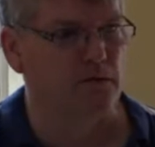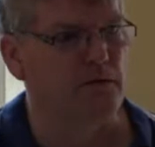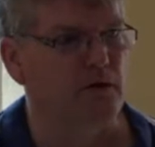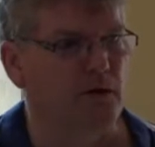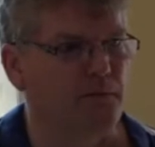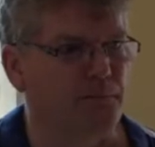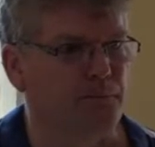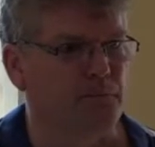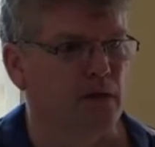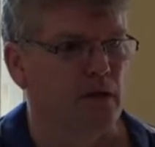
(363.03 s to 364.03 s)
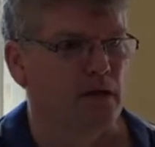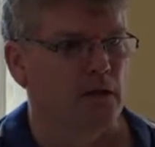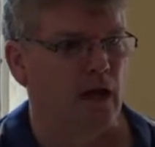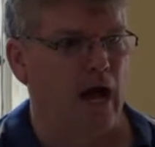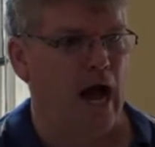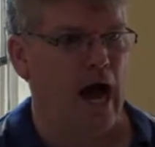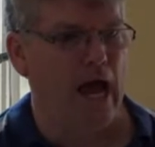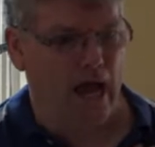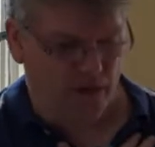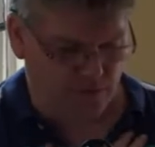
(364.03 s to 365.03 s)
you know,
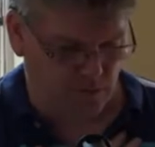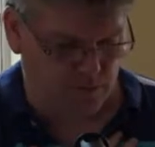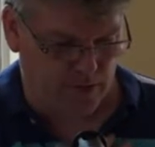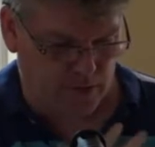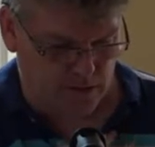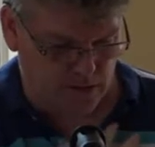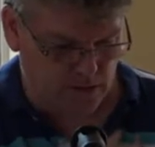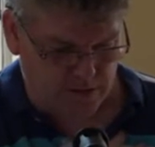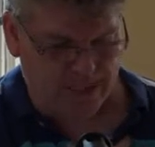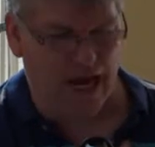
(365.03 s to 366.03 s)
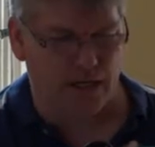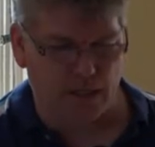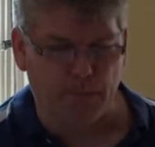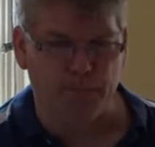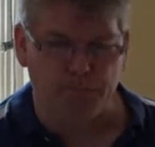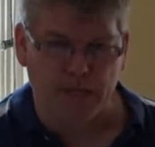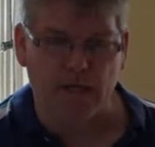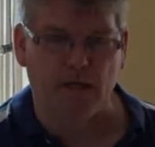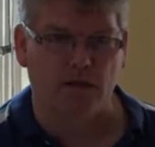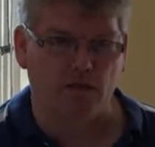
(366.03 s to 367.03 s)
I have to be, and this is kind of the
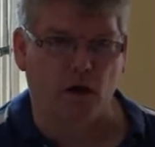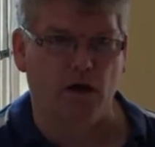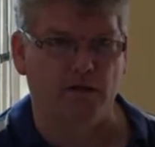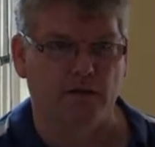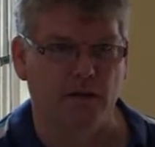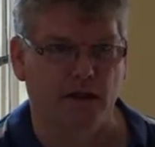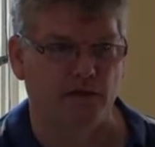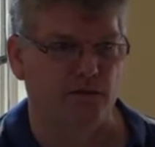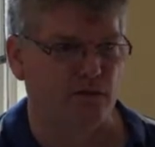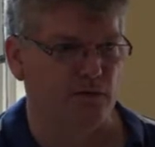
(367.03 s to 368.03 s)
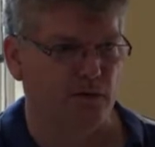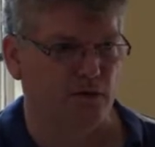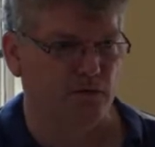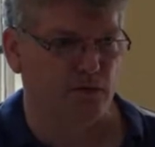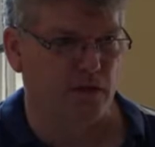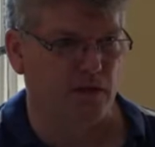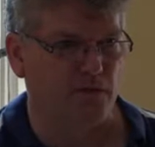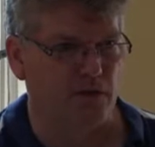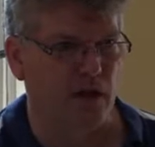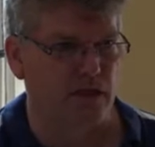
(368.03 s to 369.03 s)
big thought today. If you, if you think
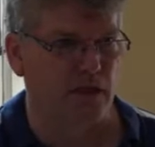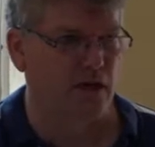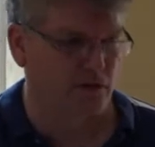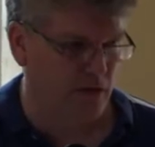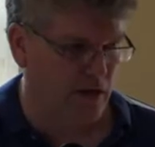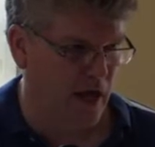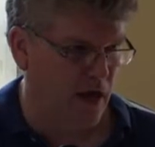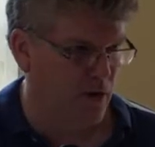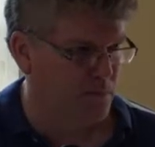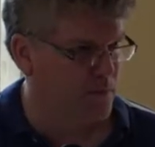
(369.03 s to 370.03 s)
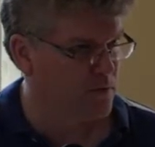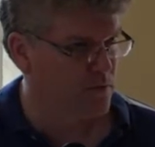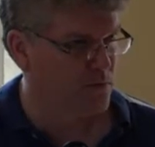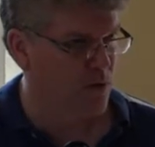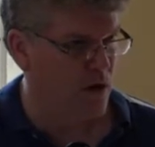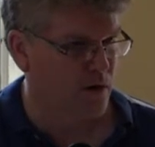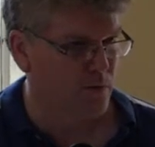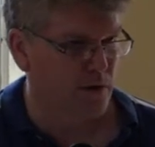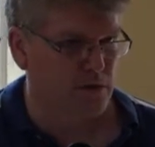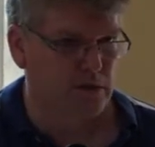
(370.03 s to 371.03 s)
of nothing else today, I hope you'll walk
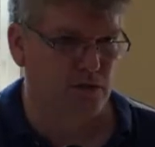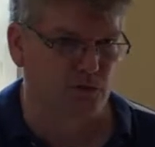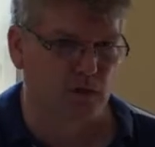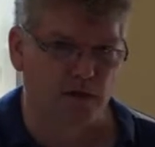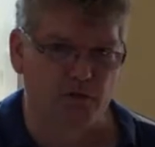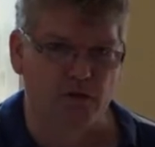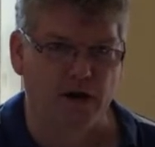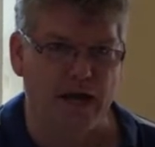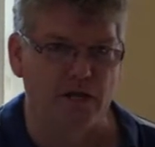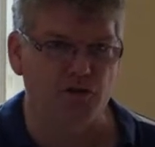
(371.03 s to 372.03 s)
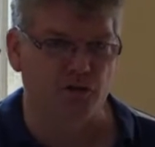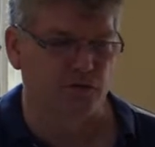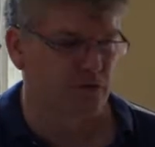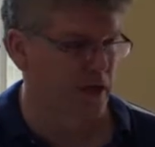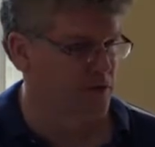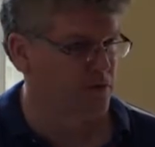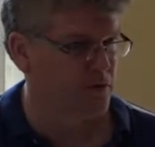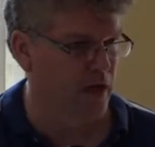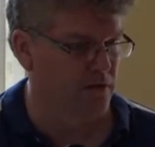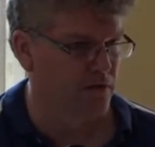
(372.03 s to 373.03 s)
away with this, whatever your age and stage of
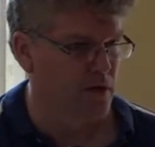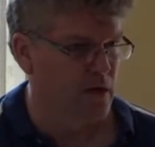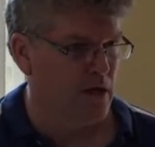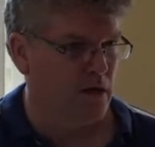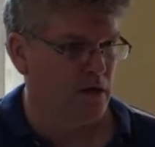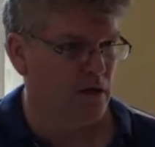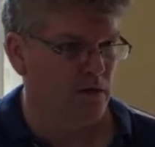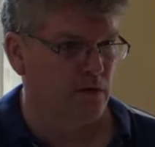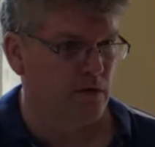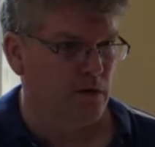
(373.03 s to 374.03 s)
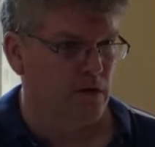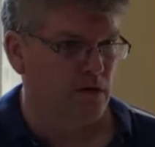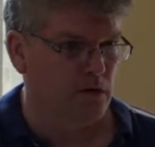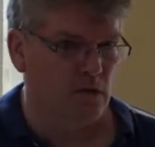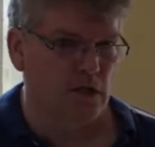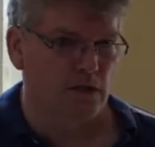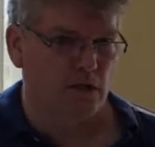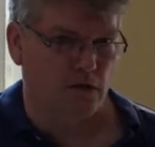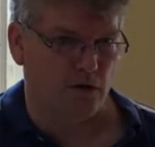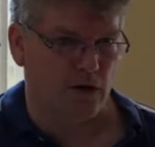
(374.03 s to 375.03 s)
life, you know. You need to
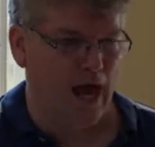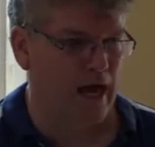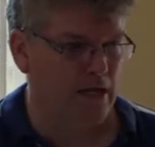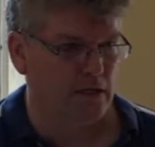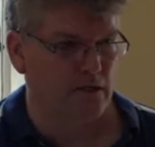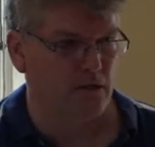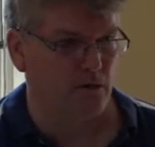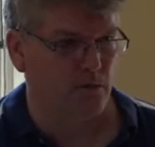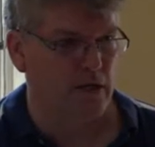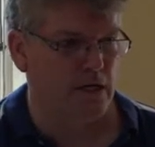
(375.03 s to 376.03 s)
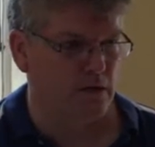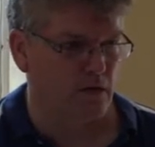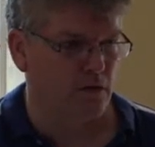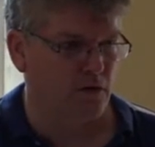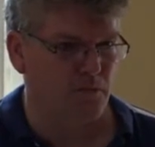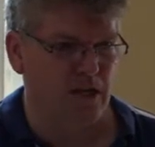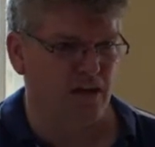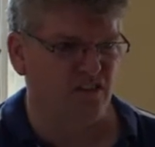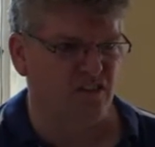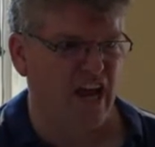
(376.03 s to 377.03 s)
learn, I need to learn, we need to learn to be
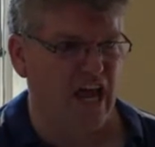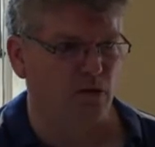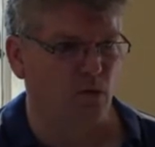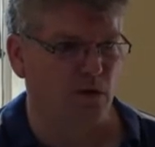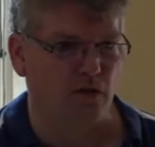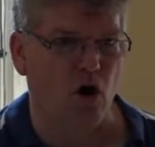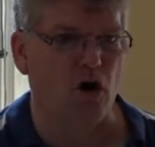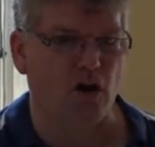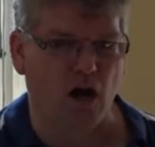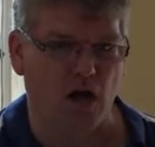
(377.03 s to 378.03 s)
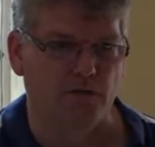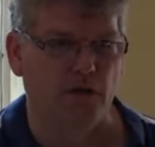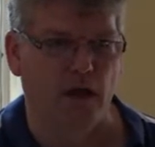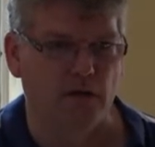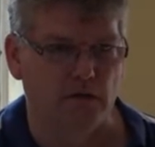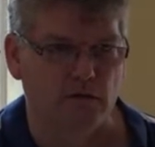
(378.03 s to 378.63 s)
content with our content.